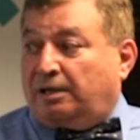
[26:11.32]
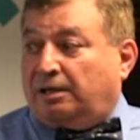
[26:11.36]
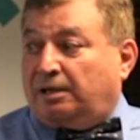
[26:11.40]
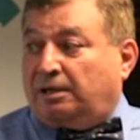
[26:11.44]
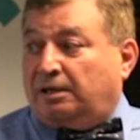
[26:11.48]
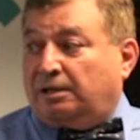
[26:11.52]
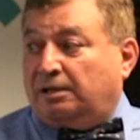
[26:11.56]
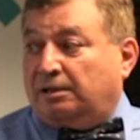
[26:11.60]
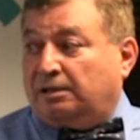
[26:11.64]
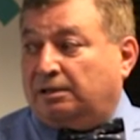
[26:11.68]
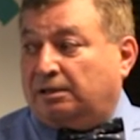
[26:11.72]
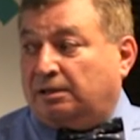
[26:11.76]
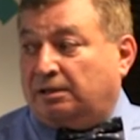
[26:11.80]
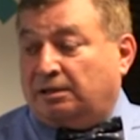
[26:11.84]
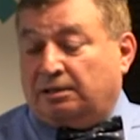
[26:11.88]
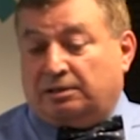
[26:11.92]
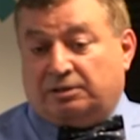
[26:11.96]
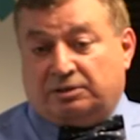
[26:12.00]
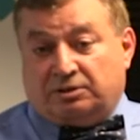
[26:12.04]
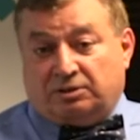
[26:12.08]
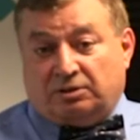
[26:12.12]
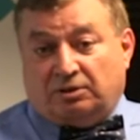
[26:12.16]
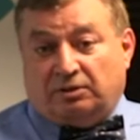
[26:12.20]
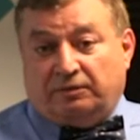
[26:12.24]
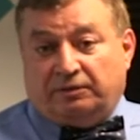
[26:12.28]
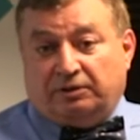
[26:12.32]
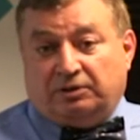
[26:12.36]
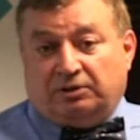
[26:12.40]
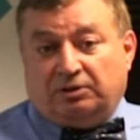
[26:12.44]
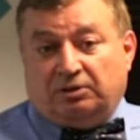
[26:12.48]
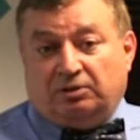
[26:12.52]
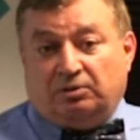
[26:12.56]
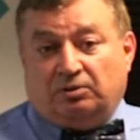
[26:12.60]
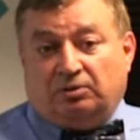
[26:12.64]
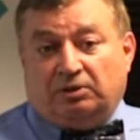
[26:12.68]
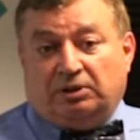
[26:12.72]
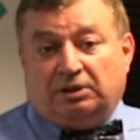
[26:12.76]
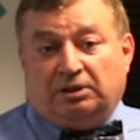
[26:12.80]
In Soviet
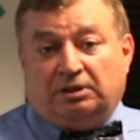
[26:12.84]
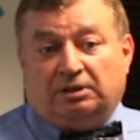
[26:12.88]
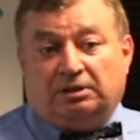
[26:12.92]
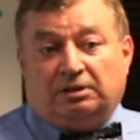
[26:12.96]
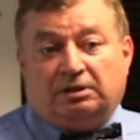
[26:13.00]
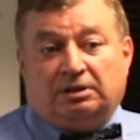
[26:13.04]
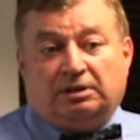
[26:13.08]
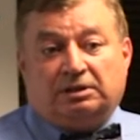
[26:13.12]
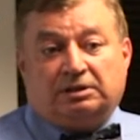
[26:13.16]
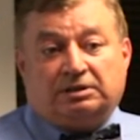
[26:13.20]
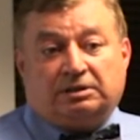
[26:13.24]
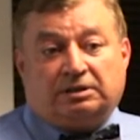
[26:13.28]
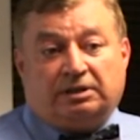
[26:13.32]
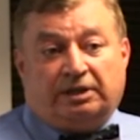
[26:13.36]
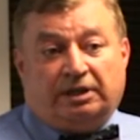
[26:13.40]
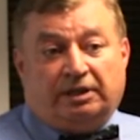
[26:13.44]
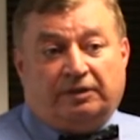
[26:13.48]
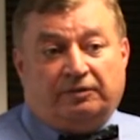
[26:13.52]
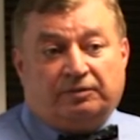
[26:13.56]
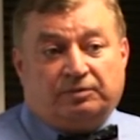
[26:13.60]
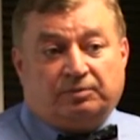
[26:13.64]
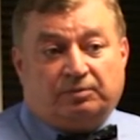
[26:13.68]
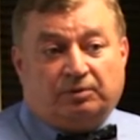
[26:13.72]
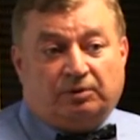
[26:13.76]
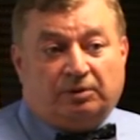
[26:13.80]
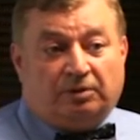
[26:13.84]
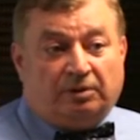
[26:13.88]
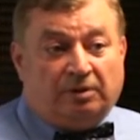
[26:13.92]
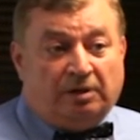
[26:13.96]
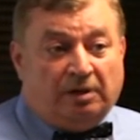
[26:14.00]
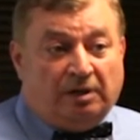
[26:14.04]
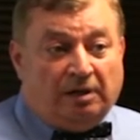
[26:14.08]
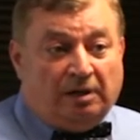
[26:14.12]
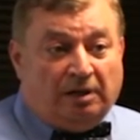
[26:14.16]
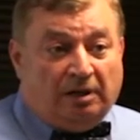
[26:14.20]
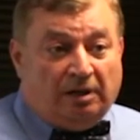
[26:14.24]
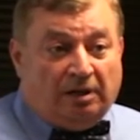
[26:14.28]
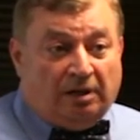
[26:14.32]
Union, the slaves were,
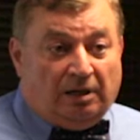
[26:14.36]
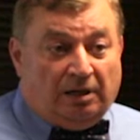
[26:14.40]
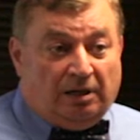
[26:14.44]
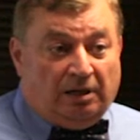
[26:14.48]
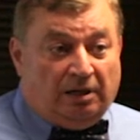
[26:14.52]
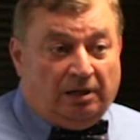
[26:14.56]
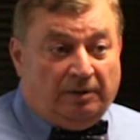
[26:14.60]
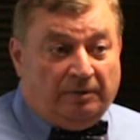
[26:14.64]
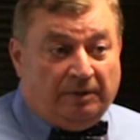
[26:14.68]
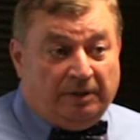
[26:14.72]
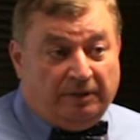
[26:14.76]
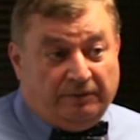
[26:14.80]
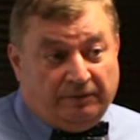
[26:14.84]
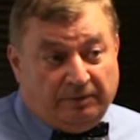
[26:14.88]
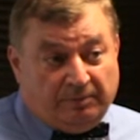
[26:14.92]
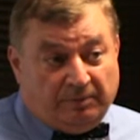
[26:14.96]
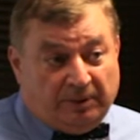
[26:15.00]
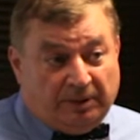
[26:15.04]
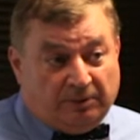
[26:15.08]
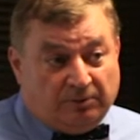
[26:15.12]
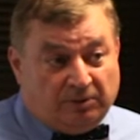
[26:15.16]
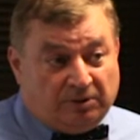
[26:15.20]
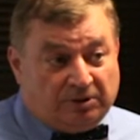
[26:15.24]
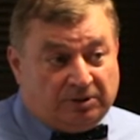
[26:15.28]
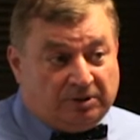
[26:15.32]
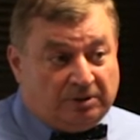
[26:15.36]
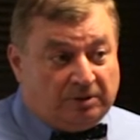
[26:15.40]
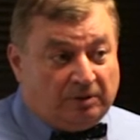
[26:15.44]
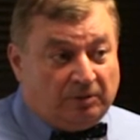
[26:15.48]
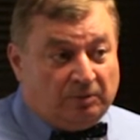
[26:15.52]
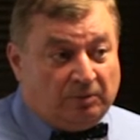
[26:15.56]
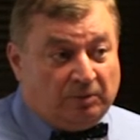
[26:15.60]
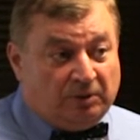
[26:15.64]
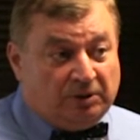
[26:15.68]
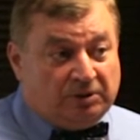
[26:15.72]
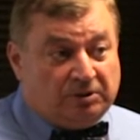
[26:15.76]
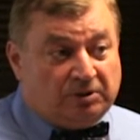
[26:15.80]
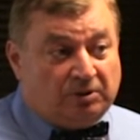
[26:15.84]
everybody
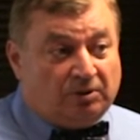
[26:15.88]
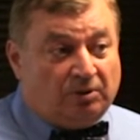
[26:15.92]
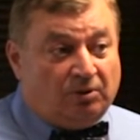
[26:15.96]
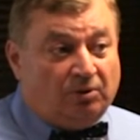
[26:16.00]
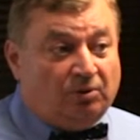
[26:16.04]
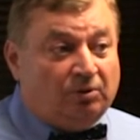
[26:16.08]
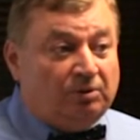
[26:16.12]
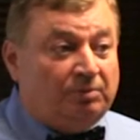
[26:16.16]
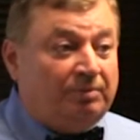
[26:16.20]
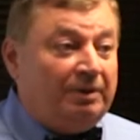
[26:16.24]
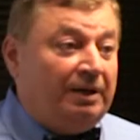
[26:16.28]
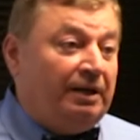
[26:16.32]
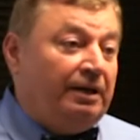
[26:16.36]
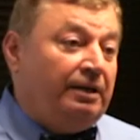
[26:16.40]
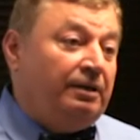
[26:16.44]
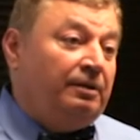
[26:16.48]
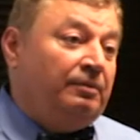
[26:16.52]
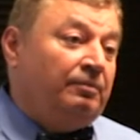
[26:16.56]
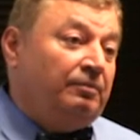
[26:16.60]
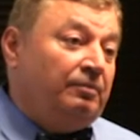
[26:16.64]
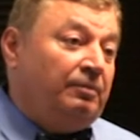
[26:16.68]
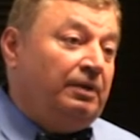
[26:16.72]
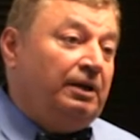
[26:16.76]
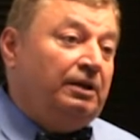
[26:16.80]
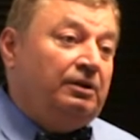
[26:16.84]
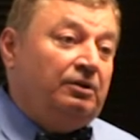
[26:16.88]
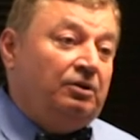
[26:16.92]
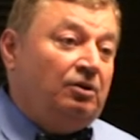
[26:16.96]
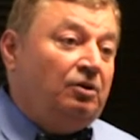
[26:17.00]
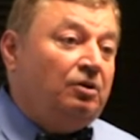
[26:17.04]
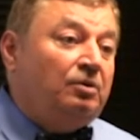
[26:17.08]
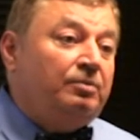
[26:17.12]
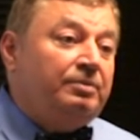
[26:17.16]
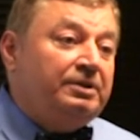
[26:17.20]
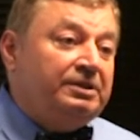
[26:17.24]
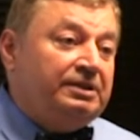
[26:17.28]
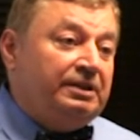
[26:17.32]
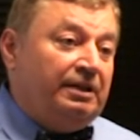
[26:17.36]
was owned by
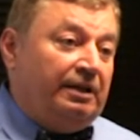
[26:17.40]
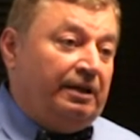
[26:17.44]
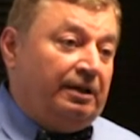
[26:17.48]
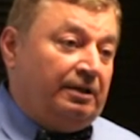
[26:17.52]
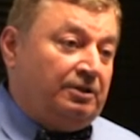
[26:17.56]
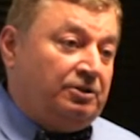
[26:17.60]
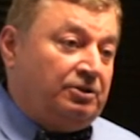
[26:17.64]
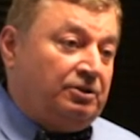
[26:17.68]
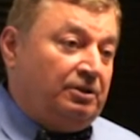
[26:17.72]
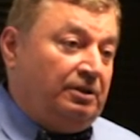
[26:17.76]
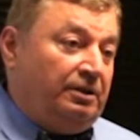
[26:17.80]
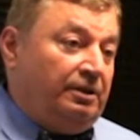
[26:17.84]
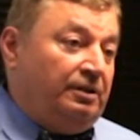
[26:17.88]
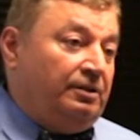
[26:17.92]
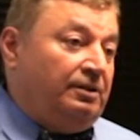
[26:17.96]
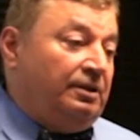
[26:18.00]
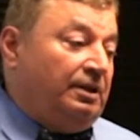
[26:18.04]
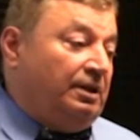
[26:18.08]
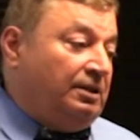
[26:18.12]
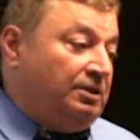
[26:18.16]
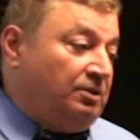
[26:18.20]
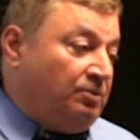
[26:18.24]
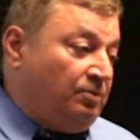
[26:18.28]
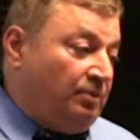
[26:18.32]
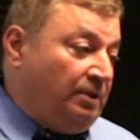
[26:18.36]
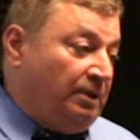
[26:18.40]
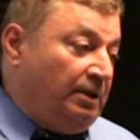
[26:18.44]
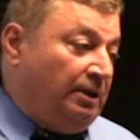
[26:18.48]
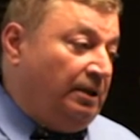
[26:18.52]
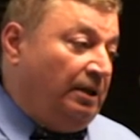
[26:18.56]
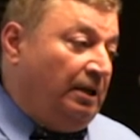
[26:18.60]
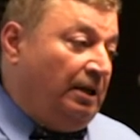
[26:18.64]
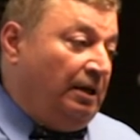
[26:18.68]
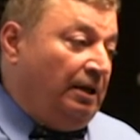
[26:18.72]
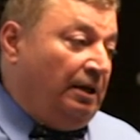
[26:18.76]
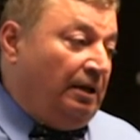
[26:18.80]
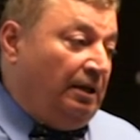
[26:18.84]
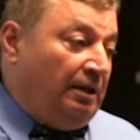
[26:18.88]
nobody, actually, and that's why
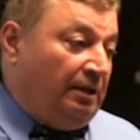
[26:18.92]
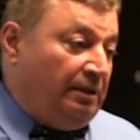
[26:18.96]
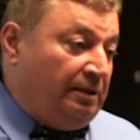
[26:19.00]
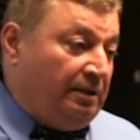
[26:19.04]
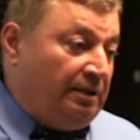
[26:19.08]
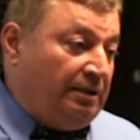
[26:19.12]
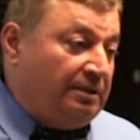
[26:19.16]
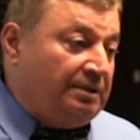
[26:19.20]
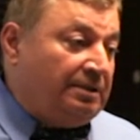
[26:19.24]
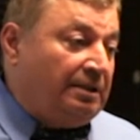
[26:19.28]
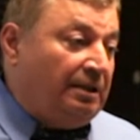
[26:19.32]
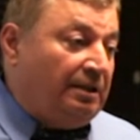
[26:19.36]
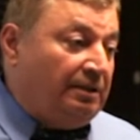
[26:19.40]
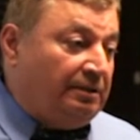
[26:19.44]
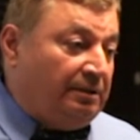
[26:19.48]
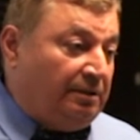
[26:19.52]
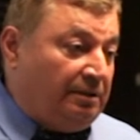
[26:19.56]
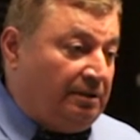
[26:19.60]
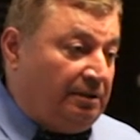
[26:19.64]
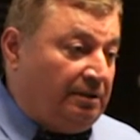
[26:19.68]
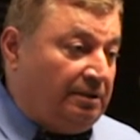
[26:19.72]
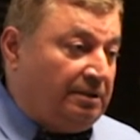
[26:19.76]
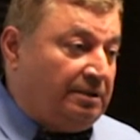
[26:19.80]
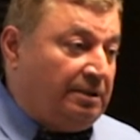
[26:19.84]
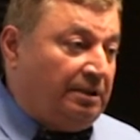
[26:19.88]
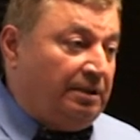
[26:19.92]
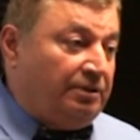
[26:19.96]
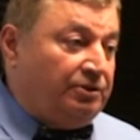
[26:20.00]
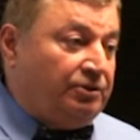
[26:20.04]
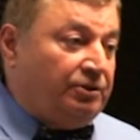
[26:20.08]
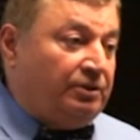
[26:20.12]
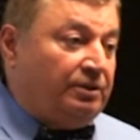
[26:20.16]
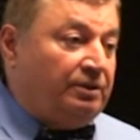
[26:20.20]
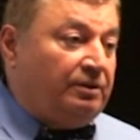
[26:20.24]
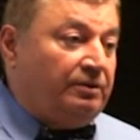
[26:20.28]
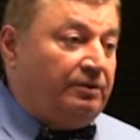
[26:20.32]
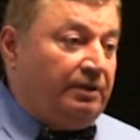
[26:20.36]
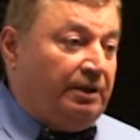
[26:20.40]
it resulted in
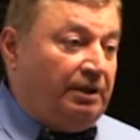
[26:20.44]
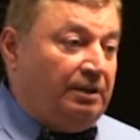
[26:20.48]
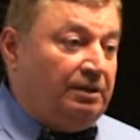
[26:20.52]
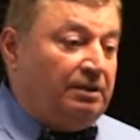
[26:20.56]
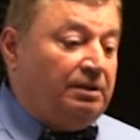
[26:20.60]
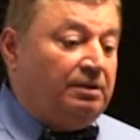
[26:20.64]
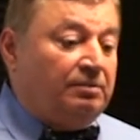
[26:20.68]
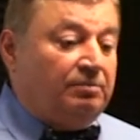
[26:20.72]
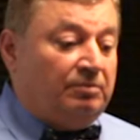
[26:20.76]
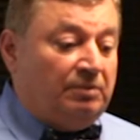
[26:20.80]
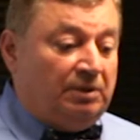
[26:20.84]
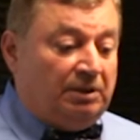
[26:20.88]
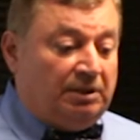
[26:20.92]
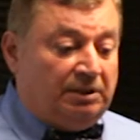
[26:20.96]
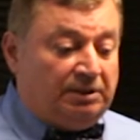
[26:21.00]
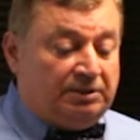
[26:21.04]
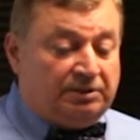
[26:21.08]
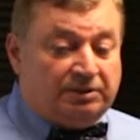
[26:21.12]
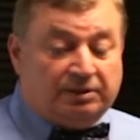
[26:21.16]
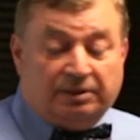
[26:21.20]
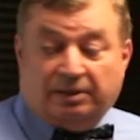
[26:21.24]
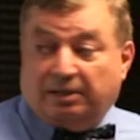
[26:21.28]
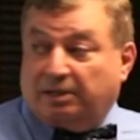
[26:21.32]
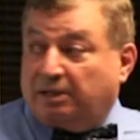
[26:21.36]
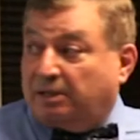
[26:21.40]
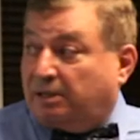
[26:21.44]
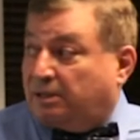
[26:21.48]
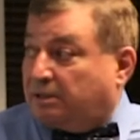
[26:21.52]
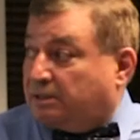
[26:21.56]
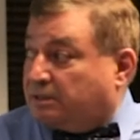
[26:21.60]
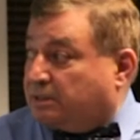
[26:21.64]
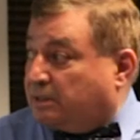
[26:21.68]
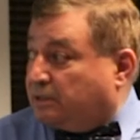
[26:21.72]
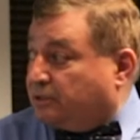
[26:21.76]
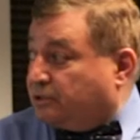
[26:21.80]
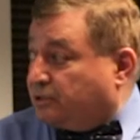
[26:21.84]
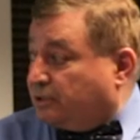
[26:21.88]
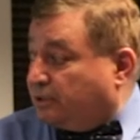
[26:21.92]
such a great
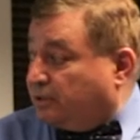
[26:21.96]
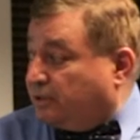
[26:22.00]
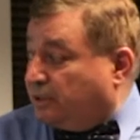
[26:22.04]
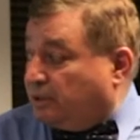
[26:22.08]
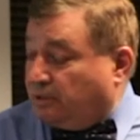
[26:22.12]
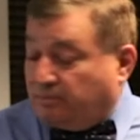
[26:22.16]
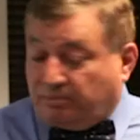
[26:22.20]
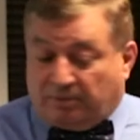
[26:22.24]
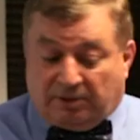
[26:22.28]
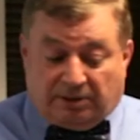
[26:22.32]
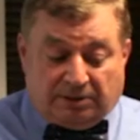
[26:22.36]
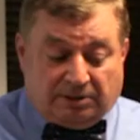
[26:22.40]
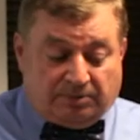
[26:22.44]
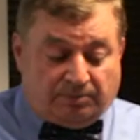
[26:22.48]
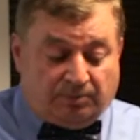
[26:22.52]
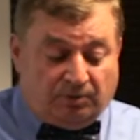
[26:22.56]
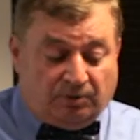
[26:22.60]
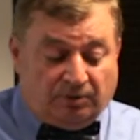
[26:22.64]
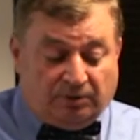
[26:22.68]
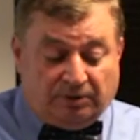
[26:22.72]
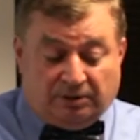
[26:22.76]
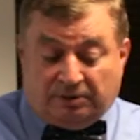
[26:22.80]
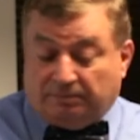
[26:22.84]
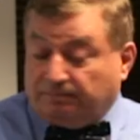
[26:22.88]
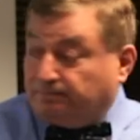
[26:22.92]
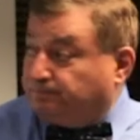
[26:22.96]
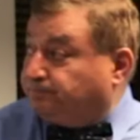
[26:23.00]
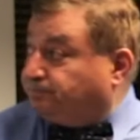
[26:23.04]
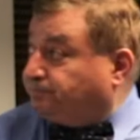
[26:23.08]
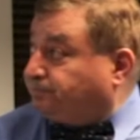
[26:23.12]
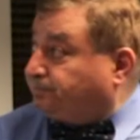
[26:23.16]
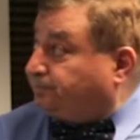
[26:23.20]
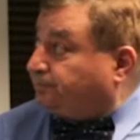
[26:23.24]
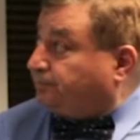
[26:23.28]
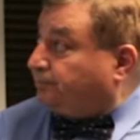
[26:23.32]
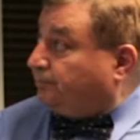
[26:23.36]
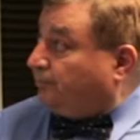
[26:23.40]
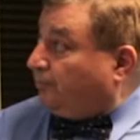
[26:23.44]
mass murder.
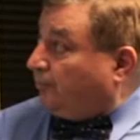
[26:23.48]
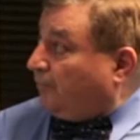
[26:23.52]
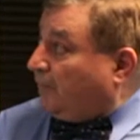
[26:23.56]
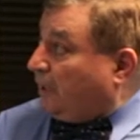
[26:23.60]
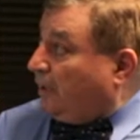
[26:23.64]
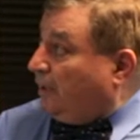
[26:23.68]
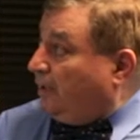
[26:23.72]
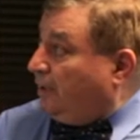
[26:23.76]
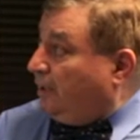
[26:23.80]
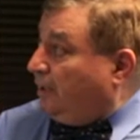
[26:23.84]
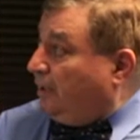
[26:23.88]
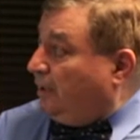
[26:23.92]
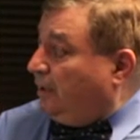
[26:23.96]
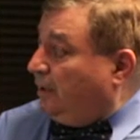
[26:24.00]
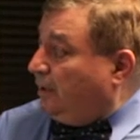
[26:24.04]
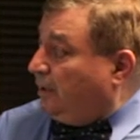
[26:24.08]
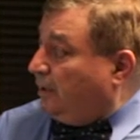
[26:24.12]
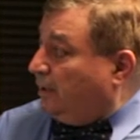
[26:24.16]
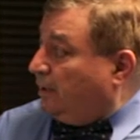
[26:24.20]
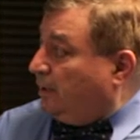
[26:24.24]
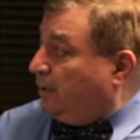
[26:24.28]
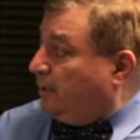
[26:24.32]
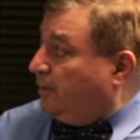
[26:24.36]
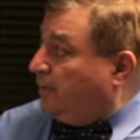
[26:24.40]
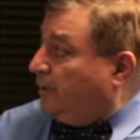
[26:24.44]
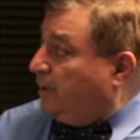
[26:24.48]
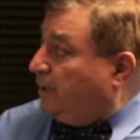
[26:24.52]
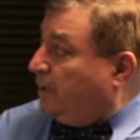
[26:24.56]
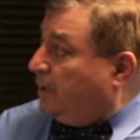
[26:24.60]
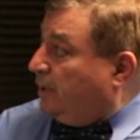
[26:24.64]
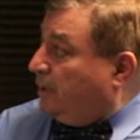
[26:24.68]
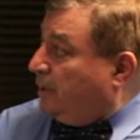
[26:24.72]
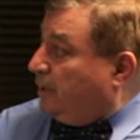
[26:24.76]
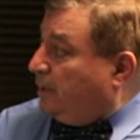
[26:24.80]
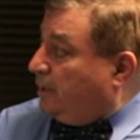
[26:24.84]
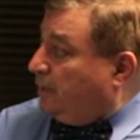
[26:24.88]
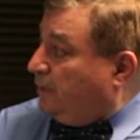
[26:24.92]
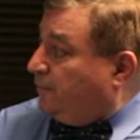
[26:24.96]
Then,
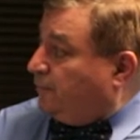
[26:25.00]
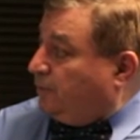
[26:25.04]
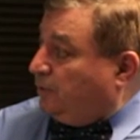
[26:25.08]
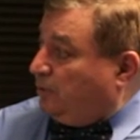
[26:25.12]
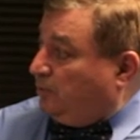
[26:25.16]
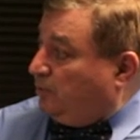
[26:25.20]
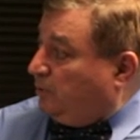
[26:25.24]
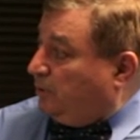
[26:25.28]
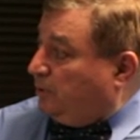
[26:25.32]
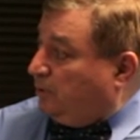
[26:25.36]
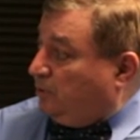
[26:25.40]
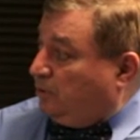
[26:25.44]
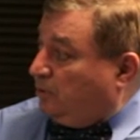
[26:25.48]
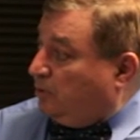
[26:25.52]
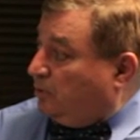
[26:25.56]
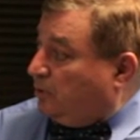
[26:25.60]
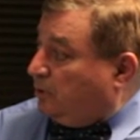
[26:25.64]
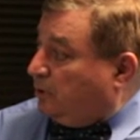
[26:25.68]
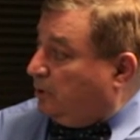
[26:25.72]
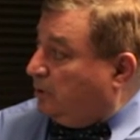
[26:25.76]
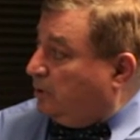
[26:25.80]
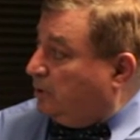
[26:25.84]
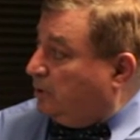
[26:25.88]
if you will look,